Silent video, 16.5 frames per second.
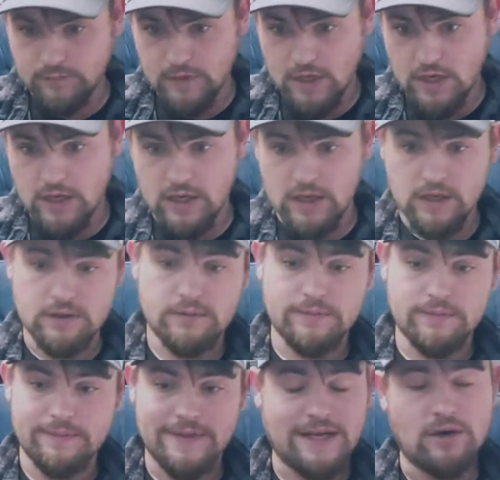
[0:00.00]

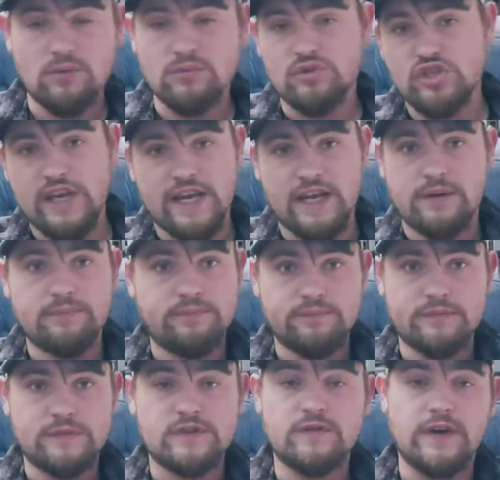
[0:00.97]
they don't jam.
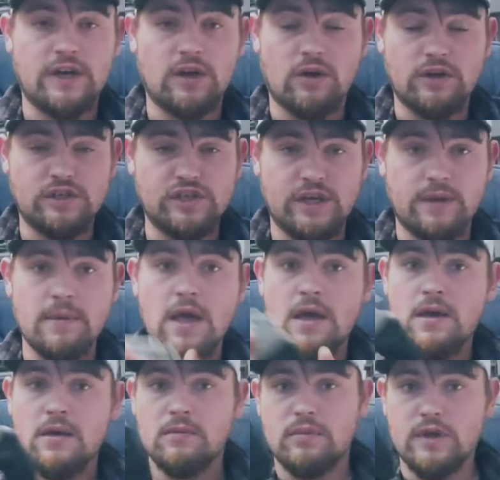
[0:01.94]
It's very hard to jam,
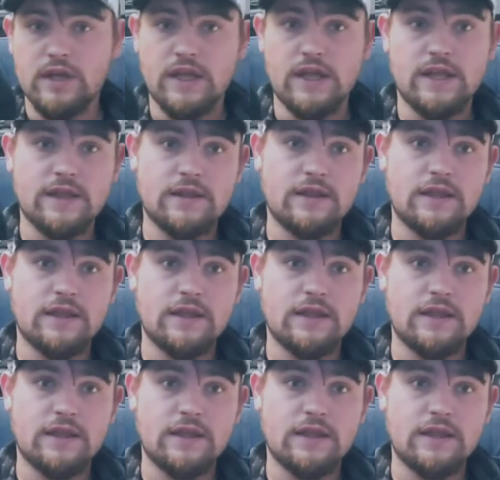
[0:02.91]
but